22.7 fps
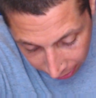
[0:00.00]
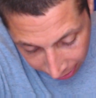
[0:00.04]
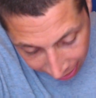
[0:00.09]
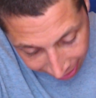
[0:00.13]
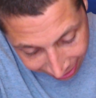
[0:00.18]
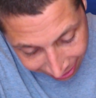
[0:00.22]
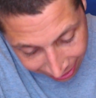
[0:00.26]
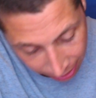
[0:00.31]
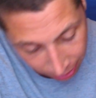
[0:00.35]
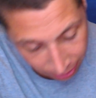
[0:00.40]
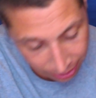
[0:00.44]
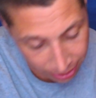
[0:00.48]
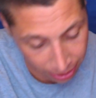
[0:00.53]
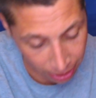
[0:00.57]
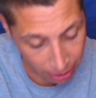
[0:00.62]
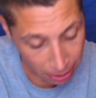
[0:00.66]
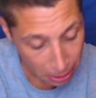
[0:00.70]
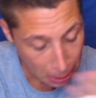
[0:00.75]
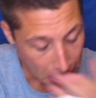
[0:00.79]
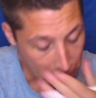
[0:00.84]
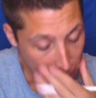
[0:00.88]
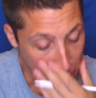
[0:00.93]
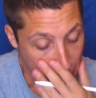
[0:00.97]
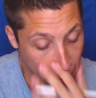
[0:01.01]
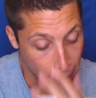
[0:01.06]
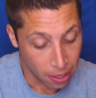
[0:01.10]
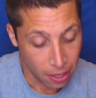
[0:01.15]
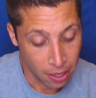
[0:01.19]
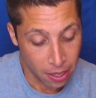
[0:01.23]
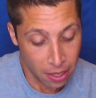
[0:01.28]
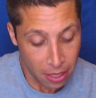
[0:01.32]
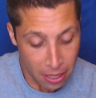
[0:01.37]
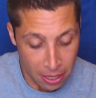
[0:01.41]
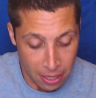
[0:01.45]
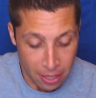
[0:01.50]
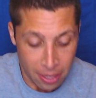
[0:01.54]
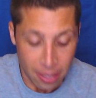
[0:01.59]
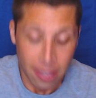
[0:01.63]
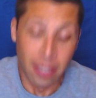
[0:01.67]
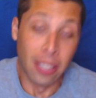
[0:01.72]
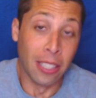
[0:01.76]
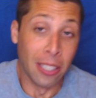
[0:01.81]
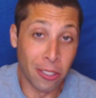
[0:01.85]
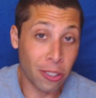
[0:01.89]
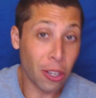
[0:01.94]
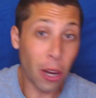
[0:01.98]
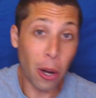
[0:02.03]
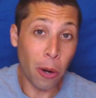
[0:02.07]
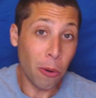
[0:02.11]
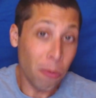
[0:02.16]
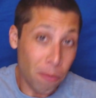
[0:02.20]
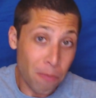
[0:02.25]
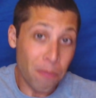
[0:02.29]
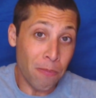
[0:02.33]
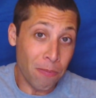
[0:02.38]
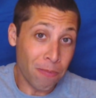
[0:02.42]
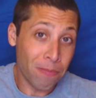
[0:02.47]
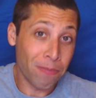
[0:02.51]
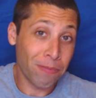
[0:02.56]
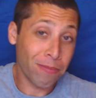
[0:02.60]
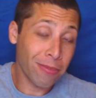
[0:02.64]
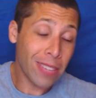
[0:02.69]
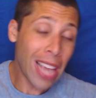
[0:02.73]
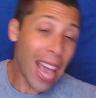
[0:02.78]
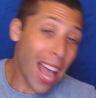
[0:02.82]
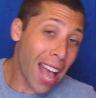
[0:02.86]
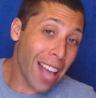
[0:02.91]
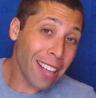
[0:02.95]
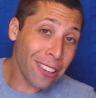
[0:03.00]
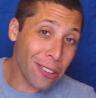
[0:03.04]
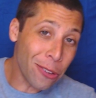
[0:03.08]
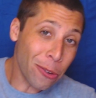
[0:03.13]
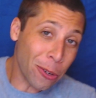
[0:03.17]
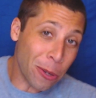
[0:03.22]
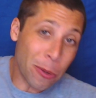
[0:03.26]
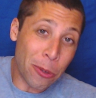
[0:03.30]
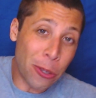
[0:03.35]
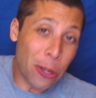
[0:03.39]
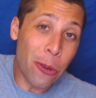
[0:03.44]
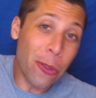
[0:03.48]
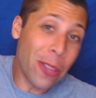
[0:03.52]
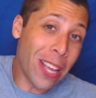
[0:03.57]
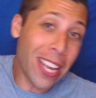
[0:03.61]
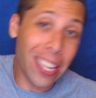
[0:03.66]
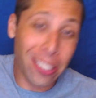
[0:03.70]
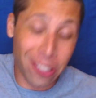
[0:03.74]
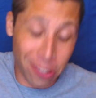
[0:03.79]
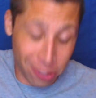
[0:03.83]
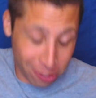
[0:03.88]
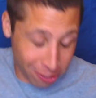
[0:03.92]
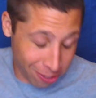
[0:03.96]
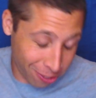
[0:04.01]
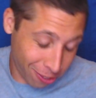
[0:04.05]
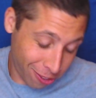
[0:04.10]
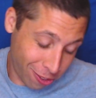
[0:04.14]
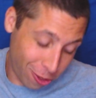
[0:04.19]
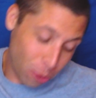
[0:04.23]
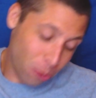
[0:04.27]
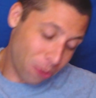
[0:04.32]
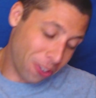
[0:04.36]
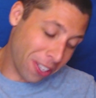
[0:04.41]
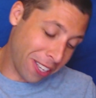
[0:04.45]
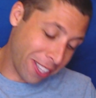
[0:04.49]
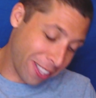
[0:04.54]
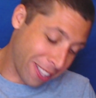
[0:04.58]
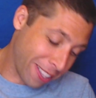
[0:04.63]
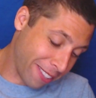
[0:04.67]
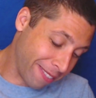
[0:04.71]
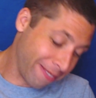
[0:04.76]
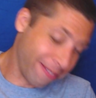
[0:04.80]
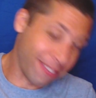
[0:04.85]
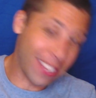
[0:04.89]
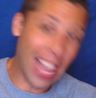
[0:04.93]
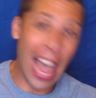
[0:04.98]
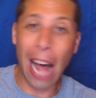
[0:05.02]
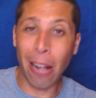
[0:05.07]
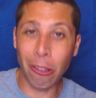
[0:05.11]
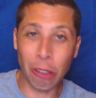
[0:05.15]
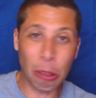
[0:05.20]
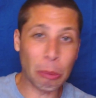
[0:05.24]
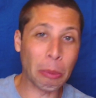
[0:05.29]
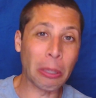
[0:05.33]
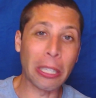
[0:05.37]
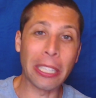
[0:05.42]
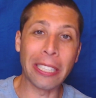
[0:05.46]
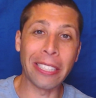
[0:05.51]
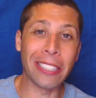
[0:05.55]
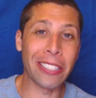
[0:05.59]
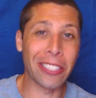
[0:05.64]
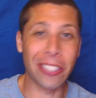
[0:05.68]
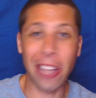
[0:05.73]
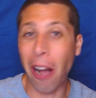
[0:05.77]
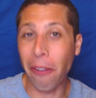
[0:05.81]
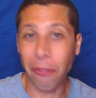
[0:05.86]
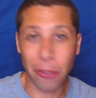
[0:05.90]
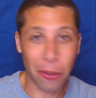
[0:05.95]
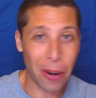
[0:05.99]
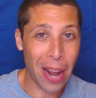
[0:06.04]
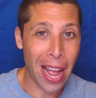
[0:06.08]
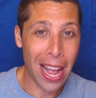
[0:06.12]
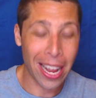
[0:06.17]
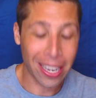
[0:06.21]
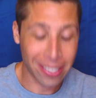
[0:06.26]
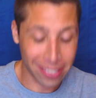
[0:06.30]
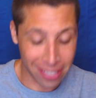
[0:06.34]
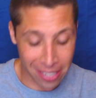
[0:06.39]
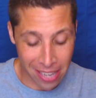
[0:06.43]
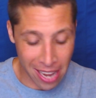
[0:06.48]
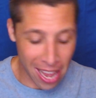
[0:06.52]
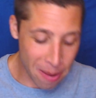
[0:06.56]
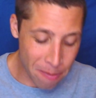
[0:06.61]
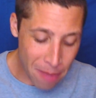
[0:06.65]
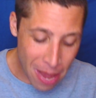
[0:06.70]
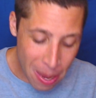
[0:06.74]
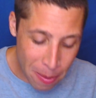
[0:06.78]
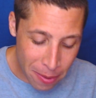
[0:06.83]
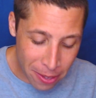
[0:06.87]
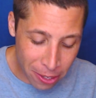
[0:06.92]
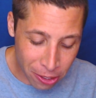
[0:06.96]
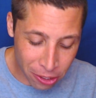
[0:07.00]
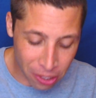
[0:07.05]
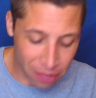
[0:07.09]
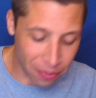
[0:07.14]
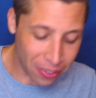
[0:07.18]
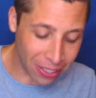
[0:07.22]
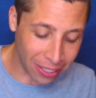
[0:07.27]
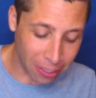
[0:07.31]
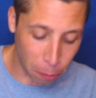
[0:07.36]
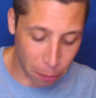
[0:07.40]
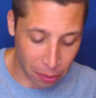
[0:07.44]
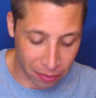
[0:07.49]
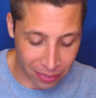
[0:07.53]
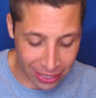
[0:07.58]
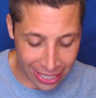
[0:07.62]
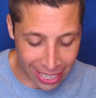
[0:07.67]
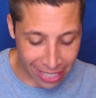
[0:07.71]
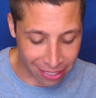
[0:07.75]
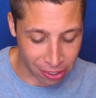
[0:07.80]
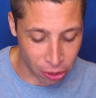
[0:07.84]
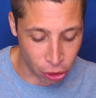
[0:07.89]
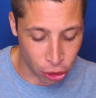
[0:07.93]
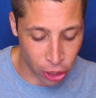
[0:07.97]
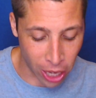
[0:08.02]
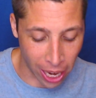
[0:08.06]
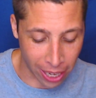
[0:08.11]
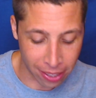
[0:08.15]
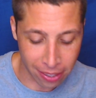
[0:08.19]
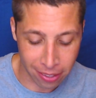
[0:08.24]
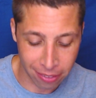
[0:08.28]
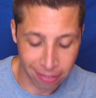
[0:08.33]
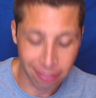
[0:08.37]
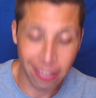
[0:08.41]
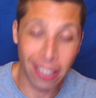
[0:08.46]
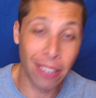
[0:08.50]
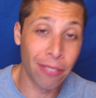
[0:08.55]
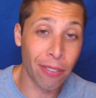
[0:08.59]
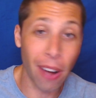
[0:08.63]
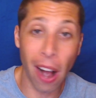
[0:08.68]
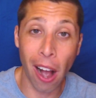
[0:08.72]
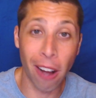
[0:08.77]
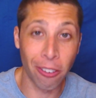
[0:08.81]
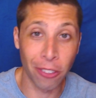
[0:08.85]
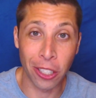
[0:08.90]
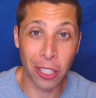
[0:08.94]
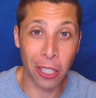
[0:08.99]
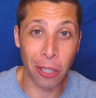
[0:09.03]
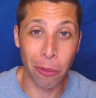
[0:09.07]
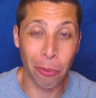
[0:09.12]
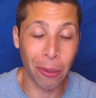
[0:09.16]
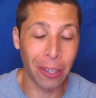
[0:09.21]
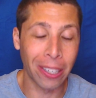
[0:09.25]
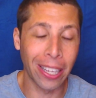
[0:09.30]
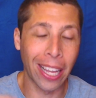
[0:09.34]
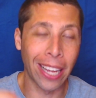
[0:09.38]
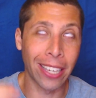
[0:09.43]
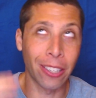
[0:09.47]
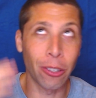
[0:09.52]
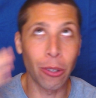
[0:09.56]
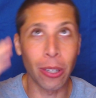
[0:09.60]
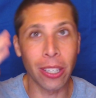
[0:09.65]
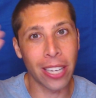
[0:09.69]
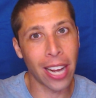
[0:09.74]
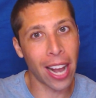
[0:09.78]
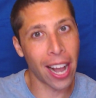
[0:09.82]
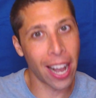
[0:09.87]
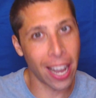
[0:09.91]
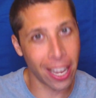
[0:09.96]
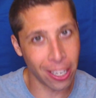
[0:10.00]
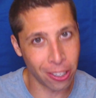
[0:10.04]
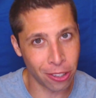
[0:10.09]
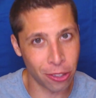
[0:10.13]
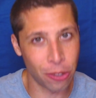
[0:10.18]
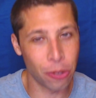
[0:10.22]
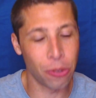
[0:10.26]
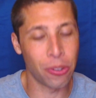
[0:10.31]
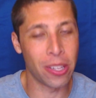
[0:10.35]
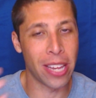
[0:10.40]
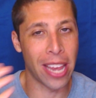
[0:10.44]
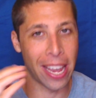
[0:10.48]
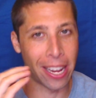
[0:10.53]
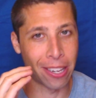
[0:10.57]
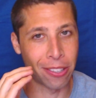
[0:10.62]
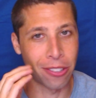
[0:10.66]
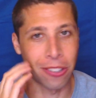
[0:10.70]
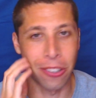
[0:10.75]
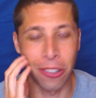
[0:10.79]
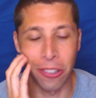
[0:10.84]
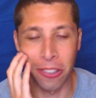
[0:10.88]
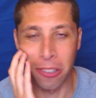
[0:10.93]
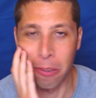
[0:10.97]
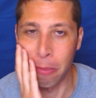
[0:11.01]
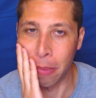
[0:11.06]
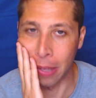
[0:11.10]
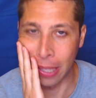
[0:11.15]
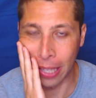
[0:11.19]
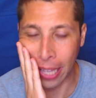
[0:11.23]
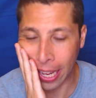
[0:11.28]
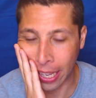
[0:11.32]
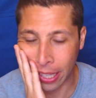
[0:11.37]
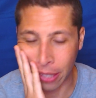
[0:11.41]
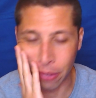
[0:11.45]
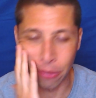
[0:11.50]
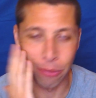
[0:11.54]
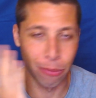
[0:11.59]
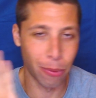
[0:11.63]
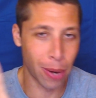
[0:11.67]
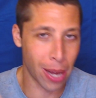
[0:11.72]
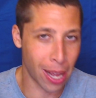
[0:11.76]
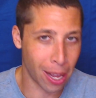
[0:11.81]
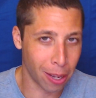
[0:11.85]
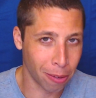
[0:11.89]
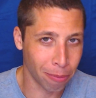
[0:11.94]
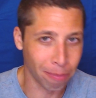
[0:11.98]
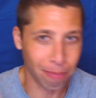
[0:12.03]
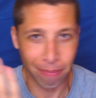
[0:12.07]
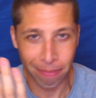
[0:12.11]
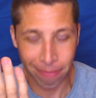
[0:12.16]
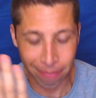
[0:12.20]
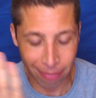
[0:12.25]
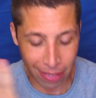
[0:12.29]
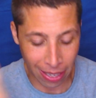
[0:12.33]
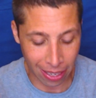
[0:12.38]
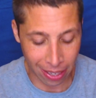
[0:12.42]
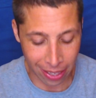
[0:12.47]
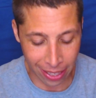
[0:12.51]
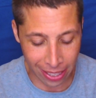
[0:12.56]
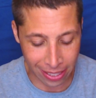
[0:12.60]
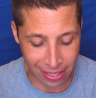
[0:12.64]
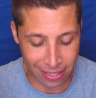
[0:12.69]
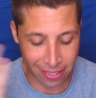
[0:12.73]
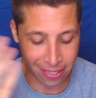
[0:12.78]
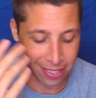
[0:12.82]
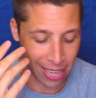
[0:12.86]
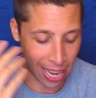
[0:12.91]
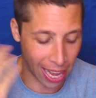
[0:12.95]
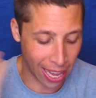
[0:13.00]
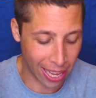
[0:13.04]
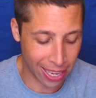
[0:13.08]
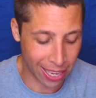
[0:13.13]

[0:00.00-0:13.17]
That's it, done. So, yeah, you could do this using algebra and software X, and, and maybe there's even a little bit of a guess and check involved here where like you can kind of just use the answers and be like, well, it's.